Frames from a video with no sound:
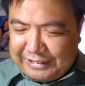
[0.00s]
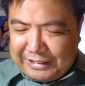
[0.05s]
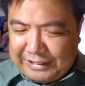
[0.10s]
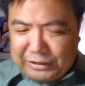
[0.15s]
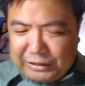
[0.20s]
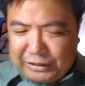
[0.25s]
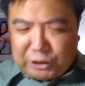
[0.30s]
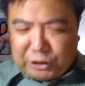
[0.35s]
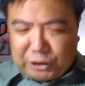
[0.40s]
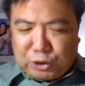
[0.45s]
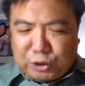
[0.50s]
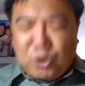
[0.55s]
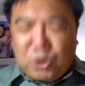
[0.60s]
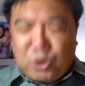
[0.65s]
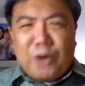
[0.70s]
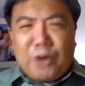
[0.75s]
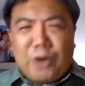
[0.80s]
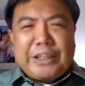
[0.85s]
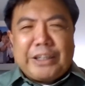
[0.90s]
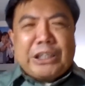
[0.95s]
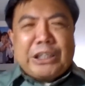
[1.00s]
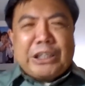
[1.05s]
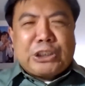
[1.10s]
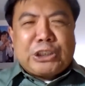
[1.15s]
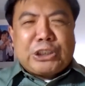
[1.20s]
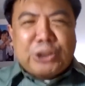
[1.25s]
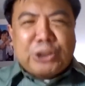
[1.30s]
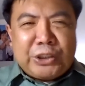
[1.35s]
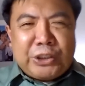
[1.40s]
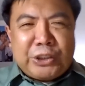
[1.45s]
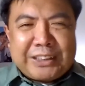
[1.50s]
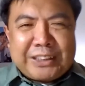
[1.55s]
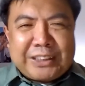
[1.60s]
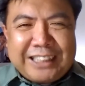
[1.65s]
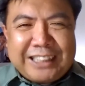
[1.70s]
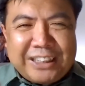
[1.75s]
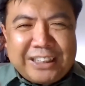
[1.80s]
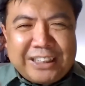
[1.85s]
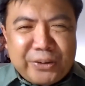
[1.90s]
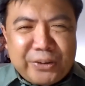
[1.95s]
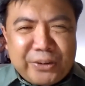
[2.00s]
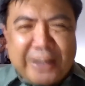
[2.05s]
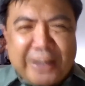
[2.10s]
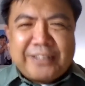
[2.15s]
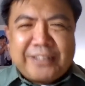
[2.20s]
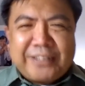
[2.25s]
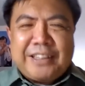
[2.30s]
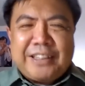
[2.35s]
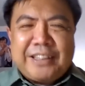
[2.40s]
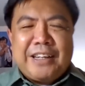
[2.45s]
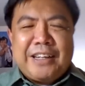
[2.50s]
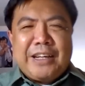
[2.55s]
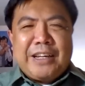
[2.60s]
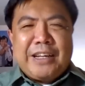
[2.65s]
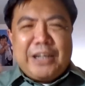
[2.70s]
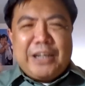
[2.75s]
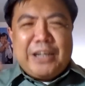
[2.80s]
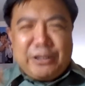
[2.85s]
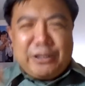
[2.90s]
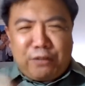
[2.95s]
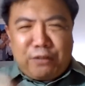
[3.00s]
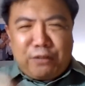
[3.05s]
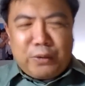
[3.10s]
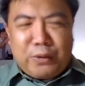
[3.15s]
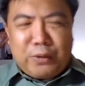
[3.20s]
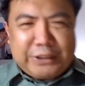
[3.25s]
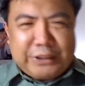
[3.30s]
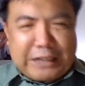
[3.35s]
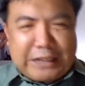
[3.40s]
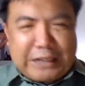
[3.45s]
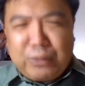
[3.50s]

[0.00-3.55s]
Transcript: The strong exert great influence.